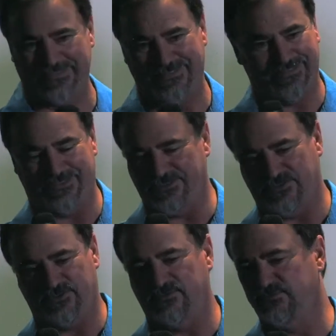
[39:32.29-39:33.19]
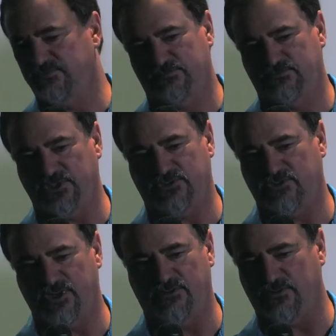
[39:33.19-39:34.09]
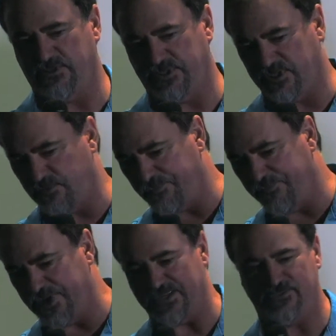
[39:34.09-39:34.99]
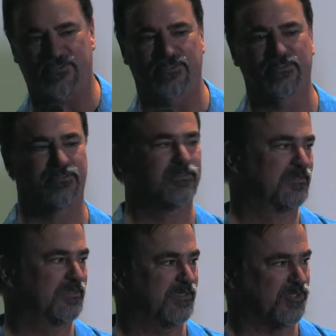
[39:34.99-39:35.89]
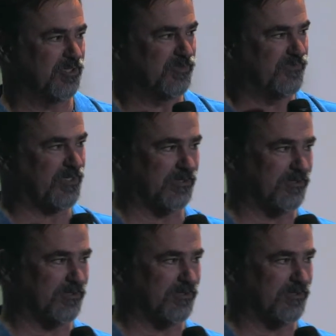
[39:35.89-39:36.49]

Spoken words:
is just generally a mess in terms of color